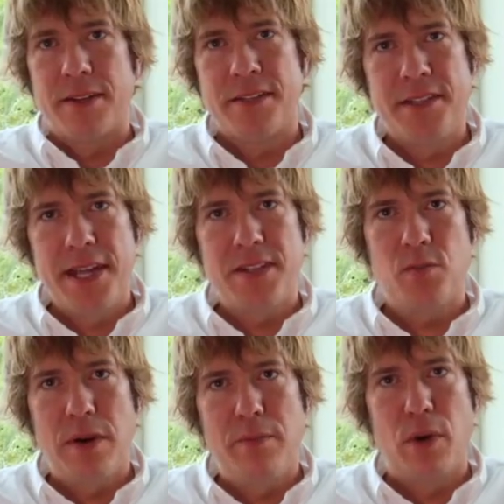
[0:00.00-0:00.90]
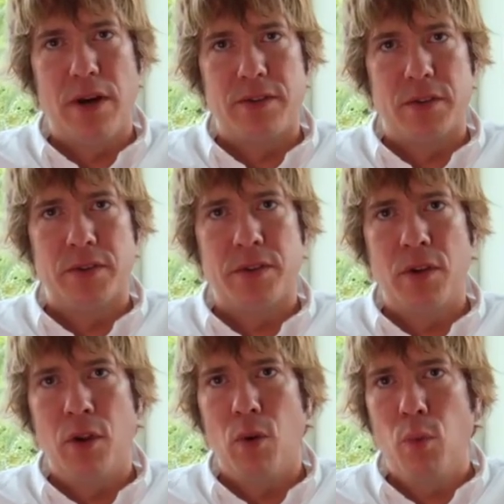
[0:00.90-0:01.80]
Today's web browsers
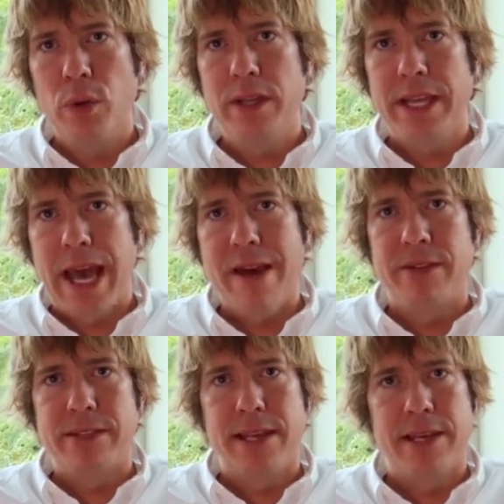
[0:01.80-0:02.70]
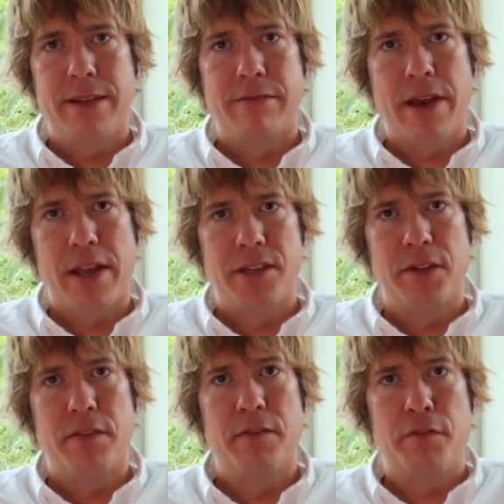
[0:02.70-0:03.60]
really haven't taken advantage
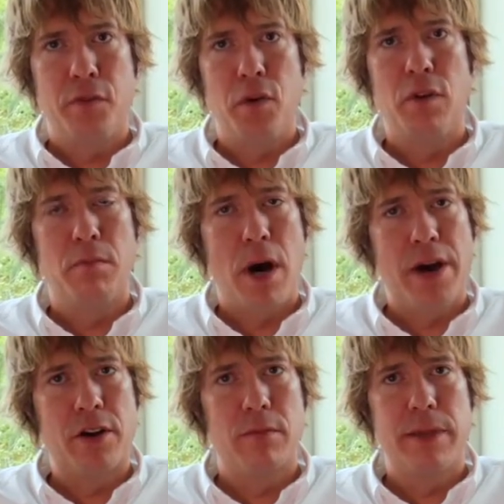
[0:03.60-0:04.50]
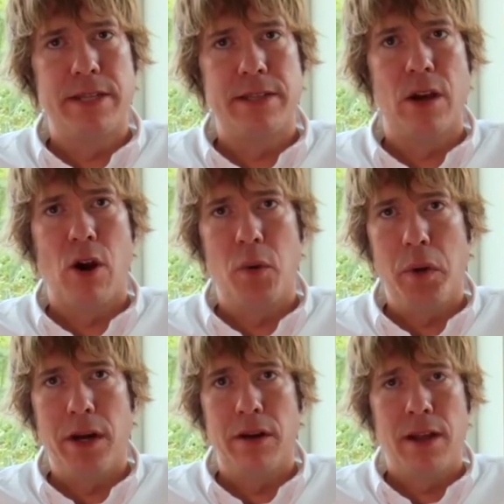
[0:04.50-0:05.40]
of the full modern PC
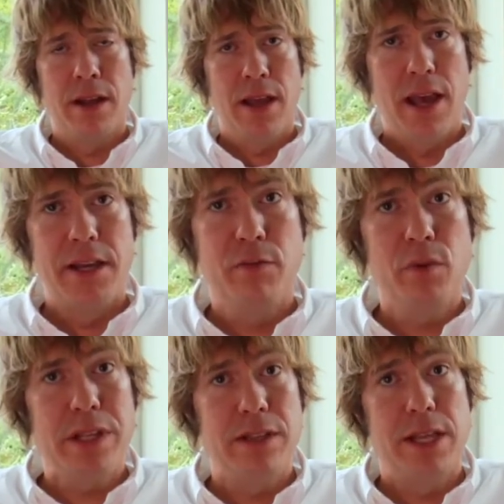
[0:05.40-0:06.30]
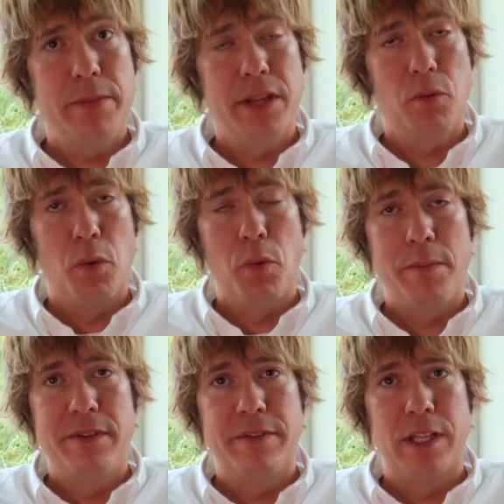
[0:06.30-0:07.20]
hardware, and have really limited what
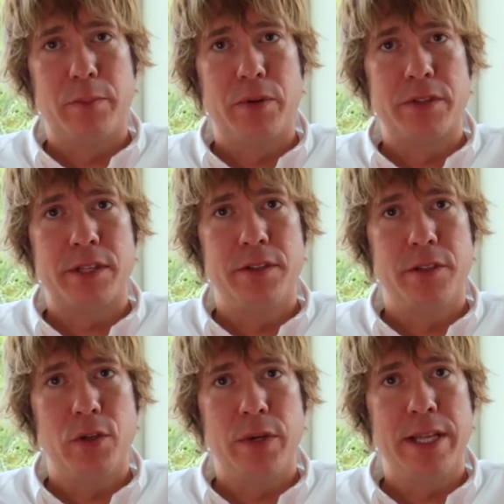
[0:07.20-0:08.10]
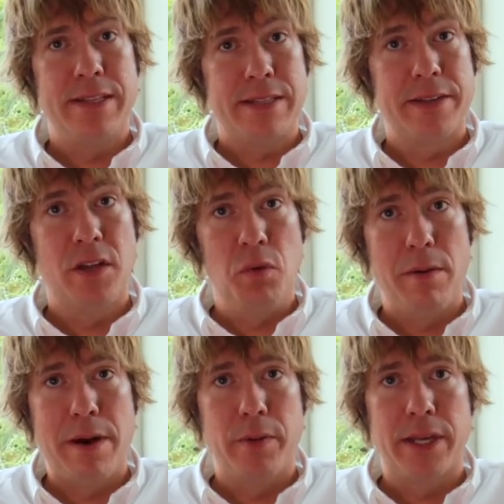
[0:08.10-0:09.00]
web developers can do inside their
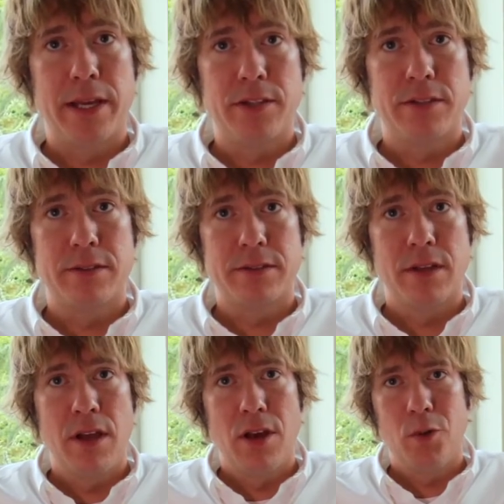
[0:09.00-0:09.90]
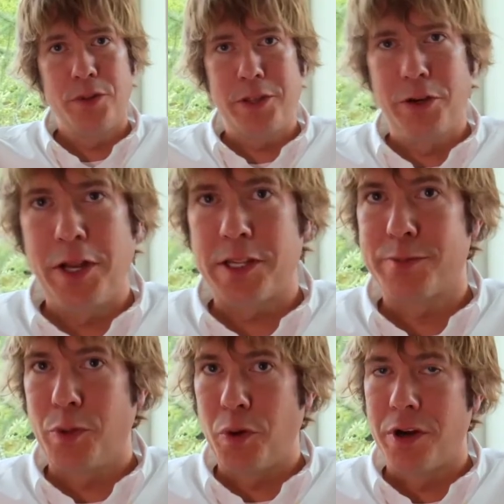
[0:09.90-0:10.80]
web applications. With Internet
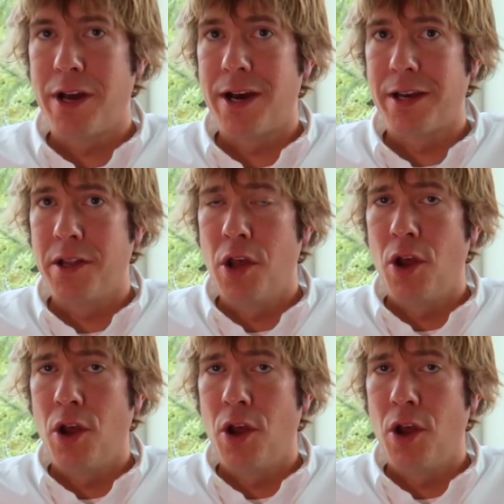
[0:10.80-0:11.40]
Explorer 9,